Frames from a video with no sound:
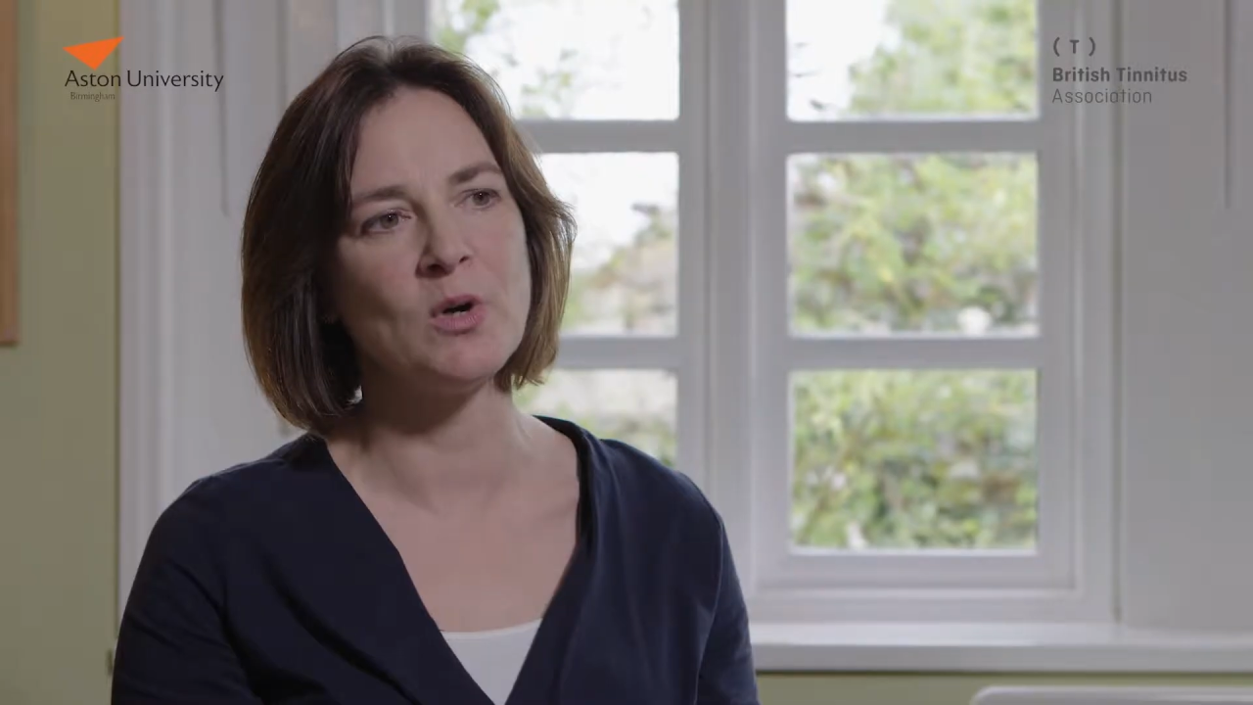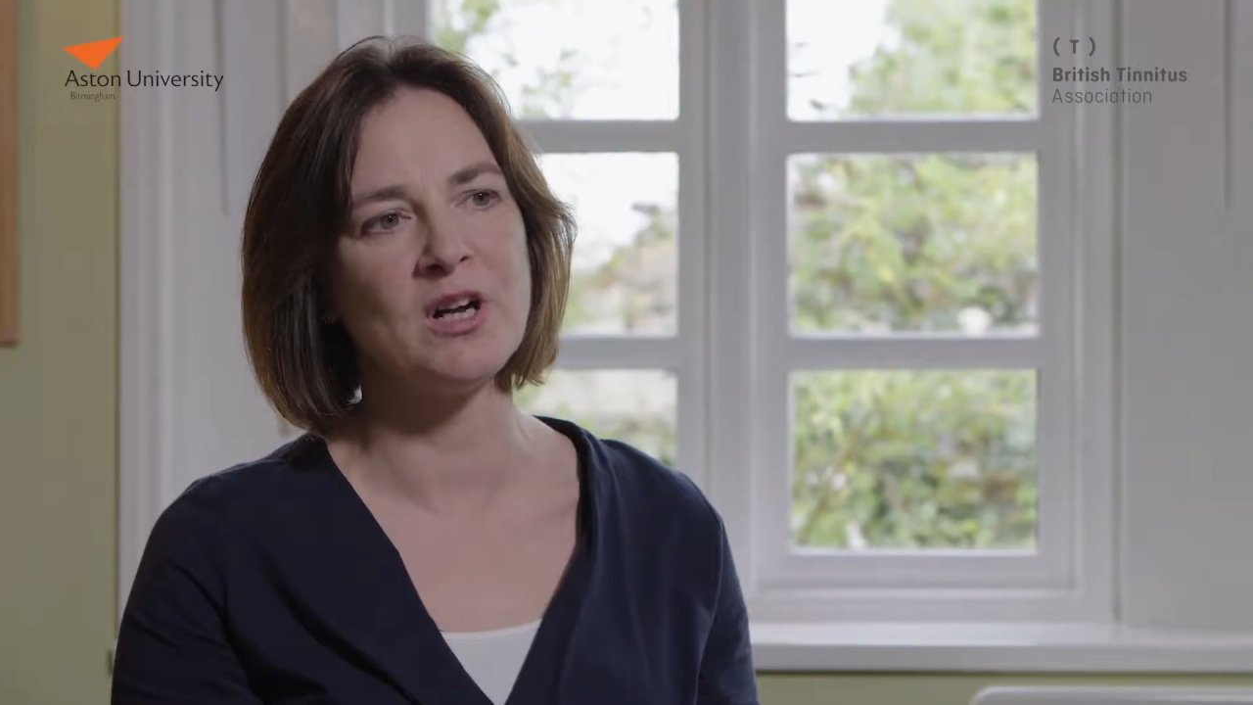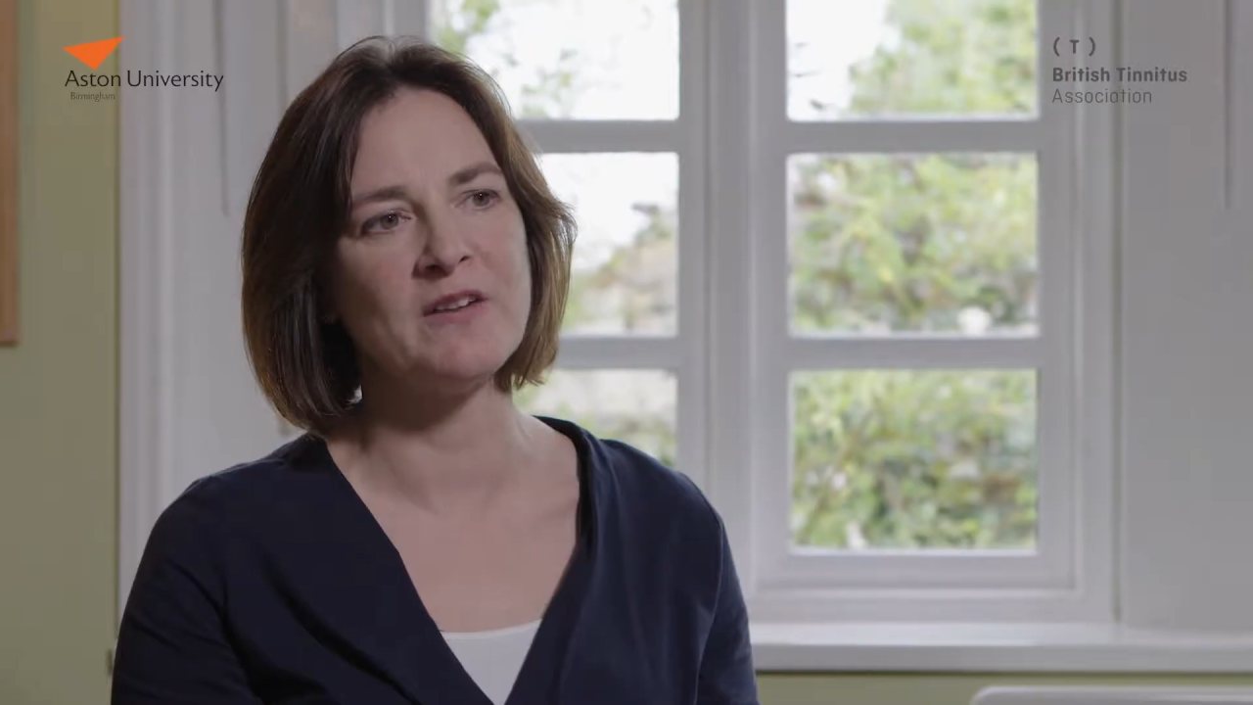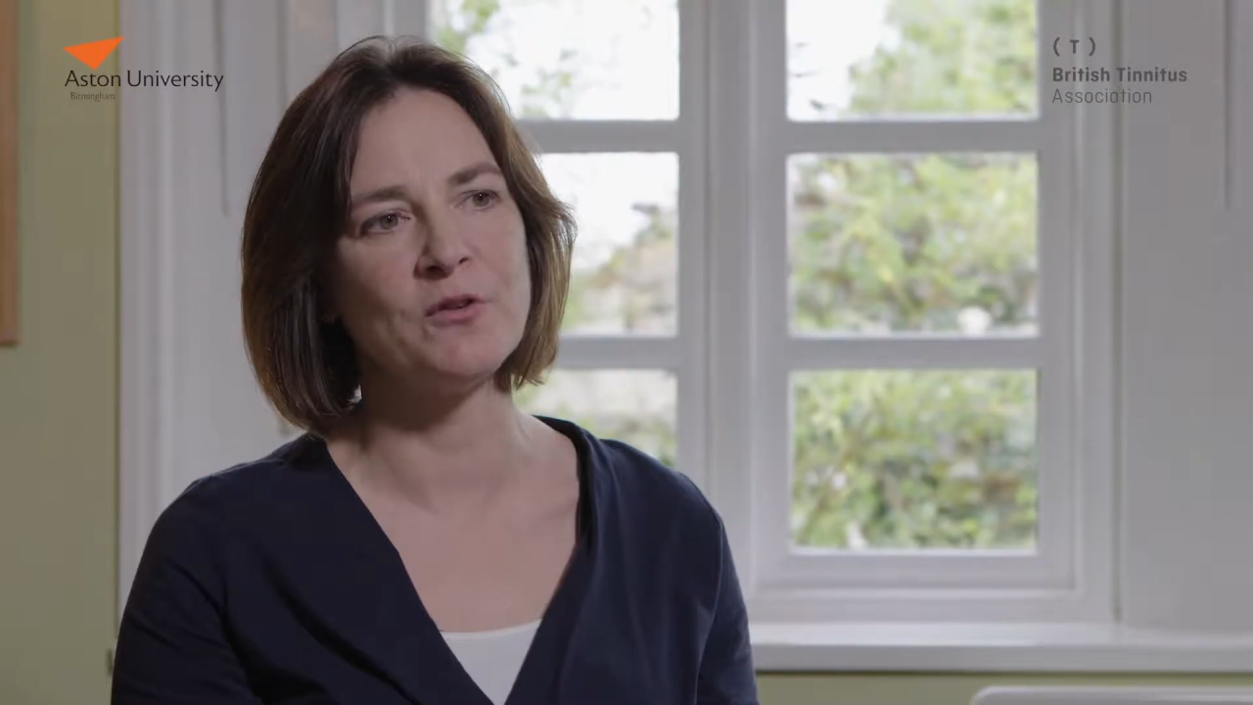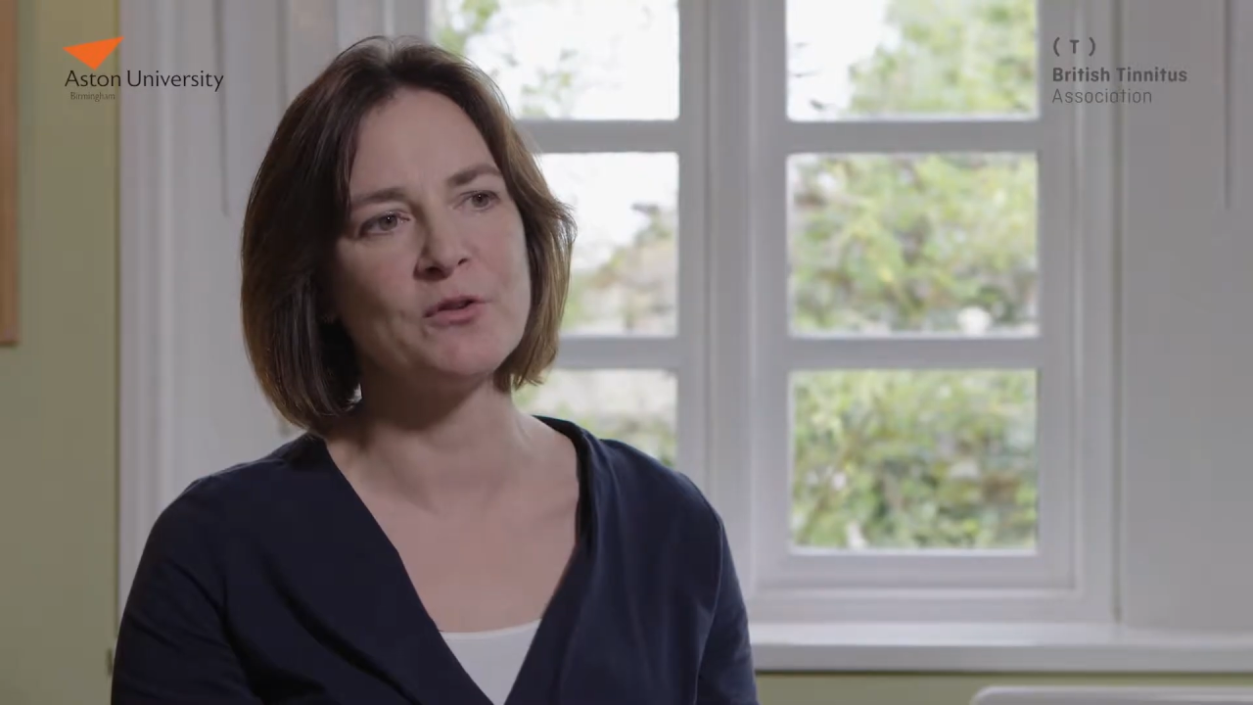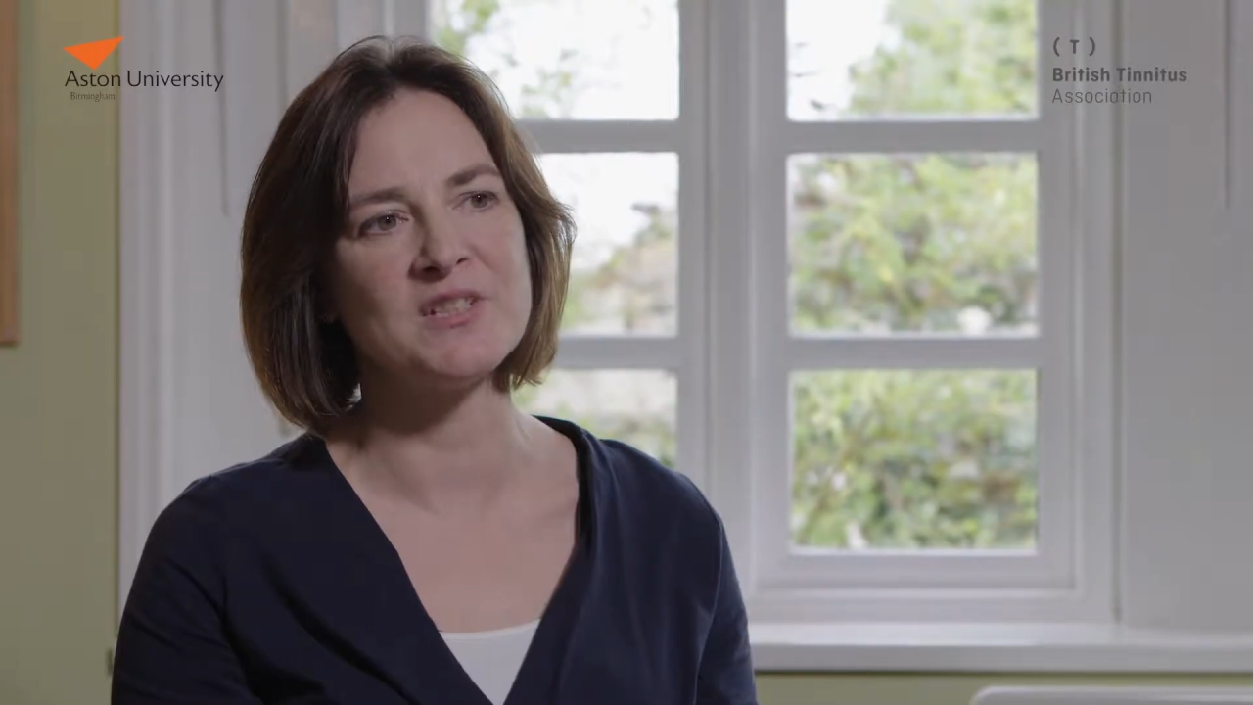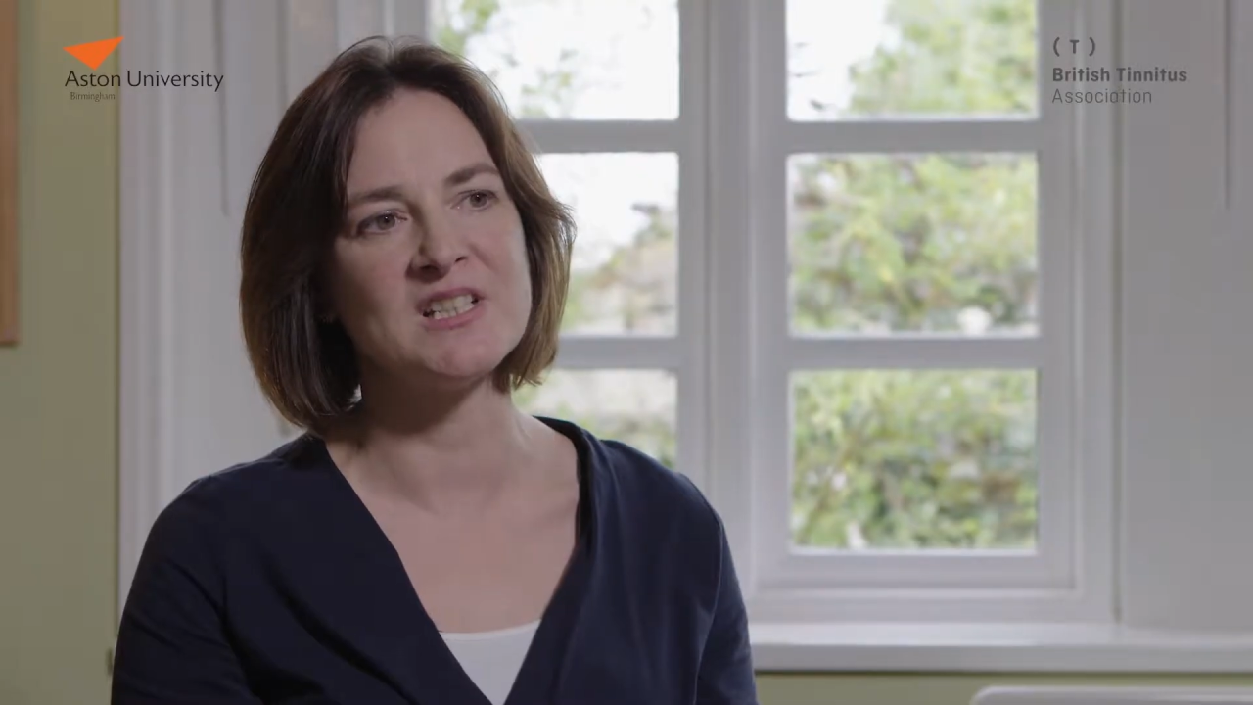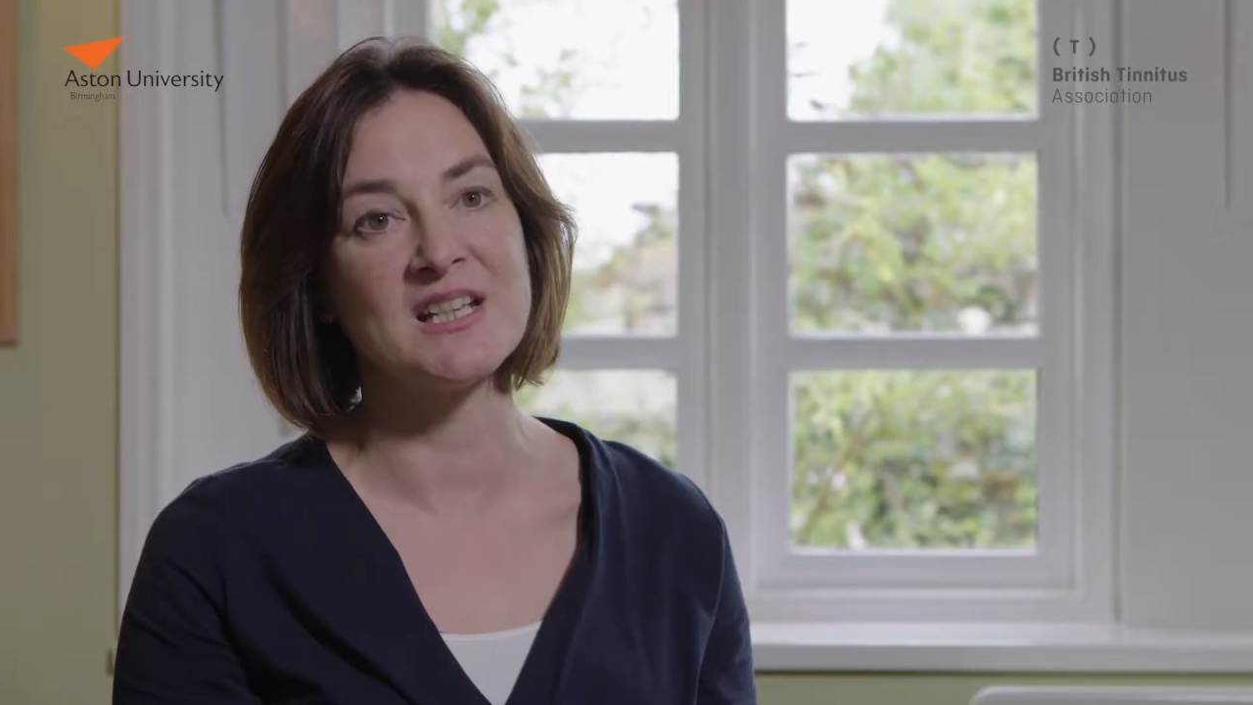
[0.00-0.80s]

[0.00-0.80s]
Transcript: were involved in